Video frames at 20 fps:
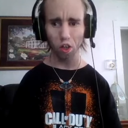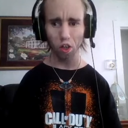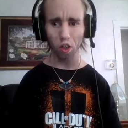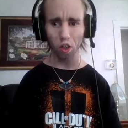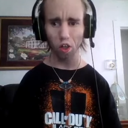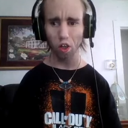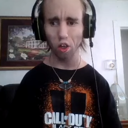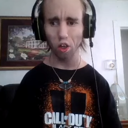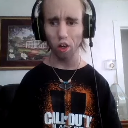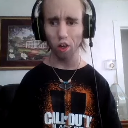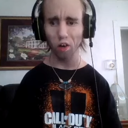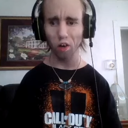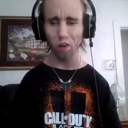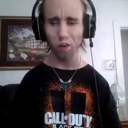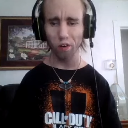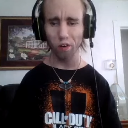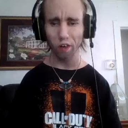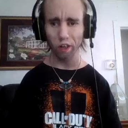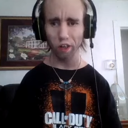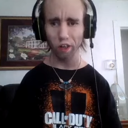You
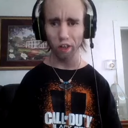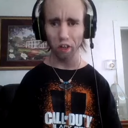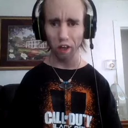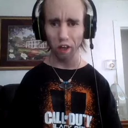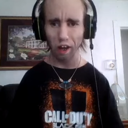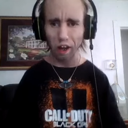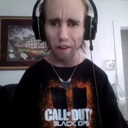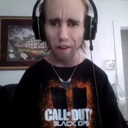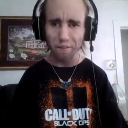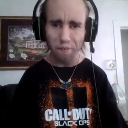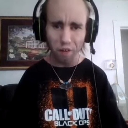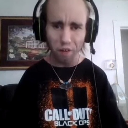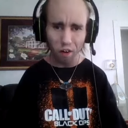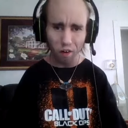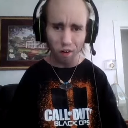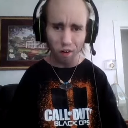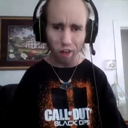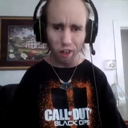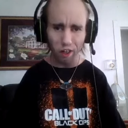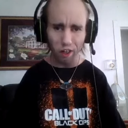know, like, I
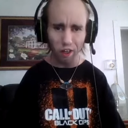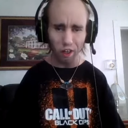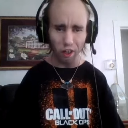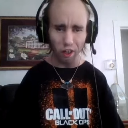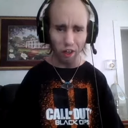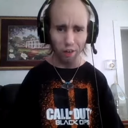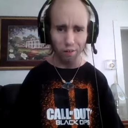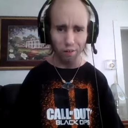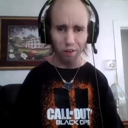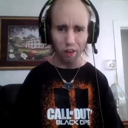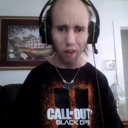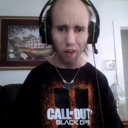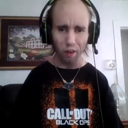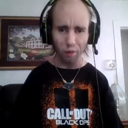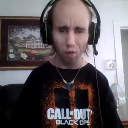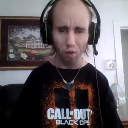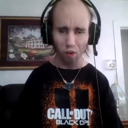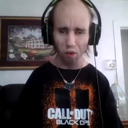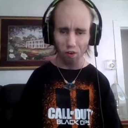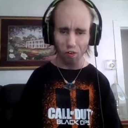feel like if they
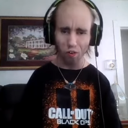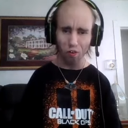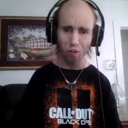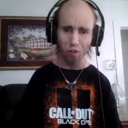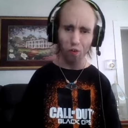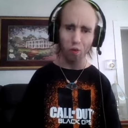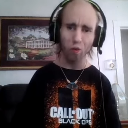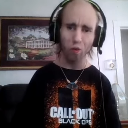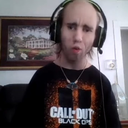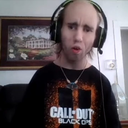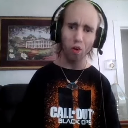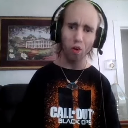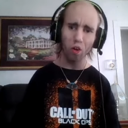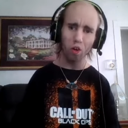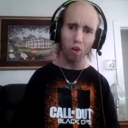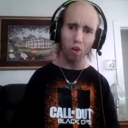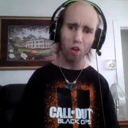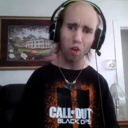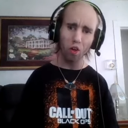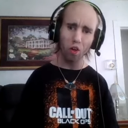were to
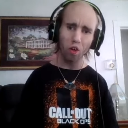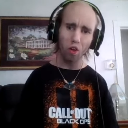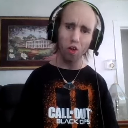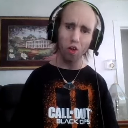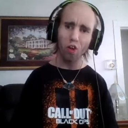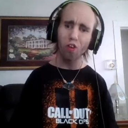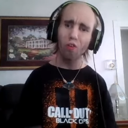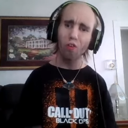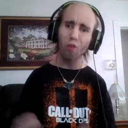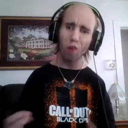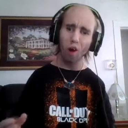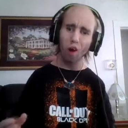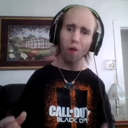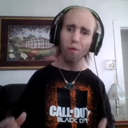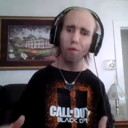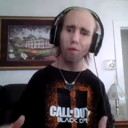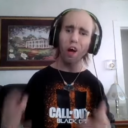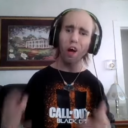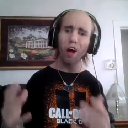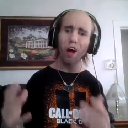
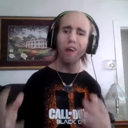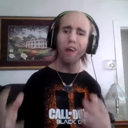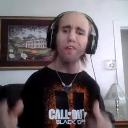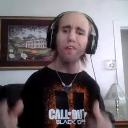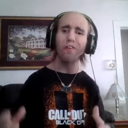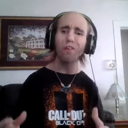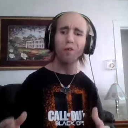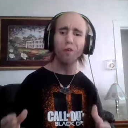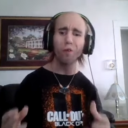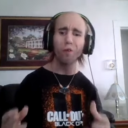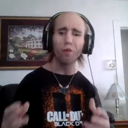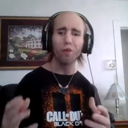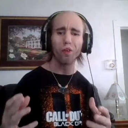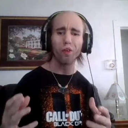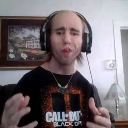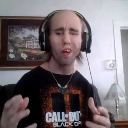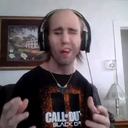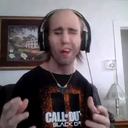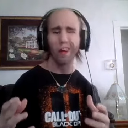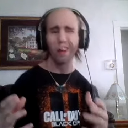drop the high school
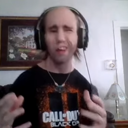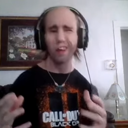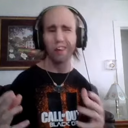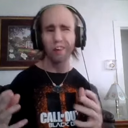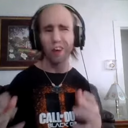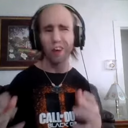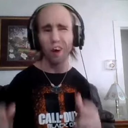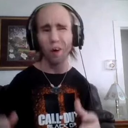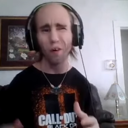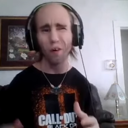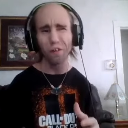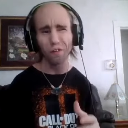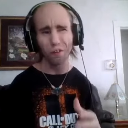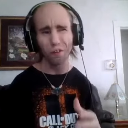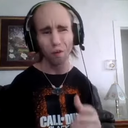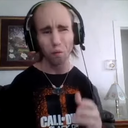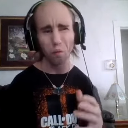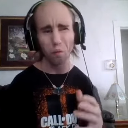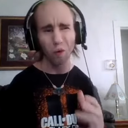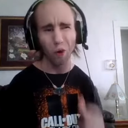and college
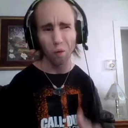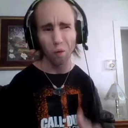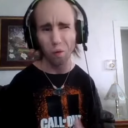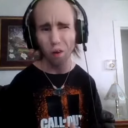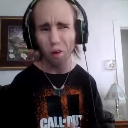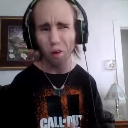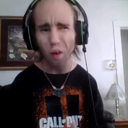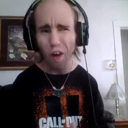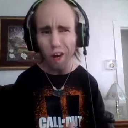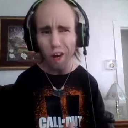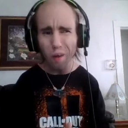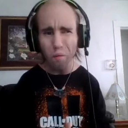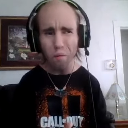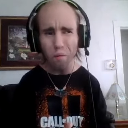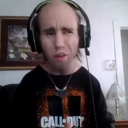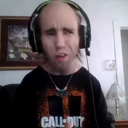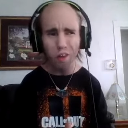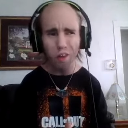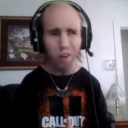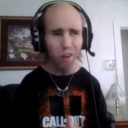diploma crap,
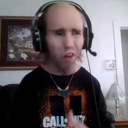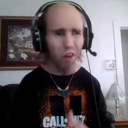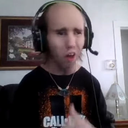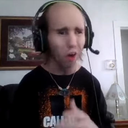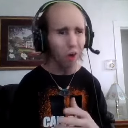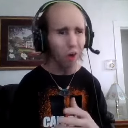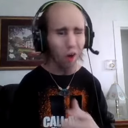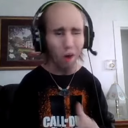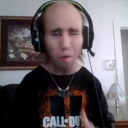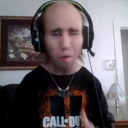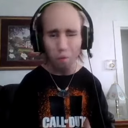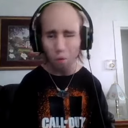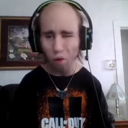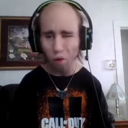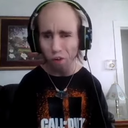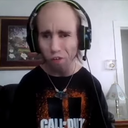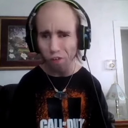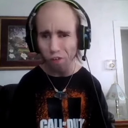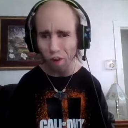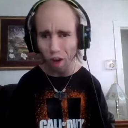a lot
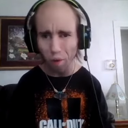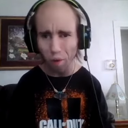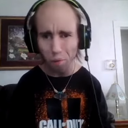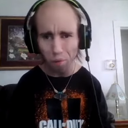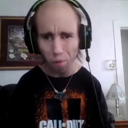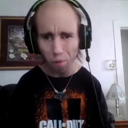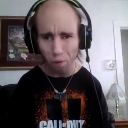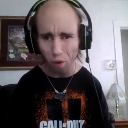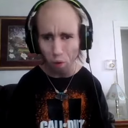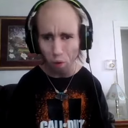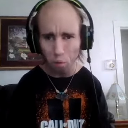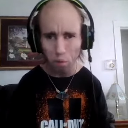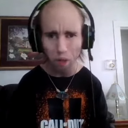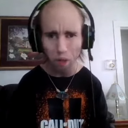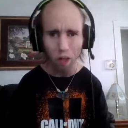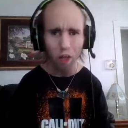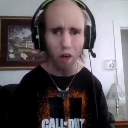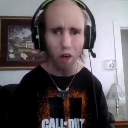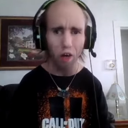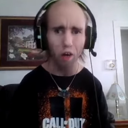more jobs would
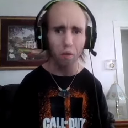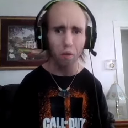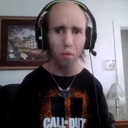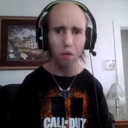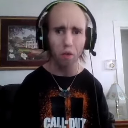open up.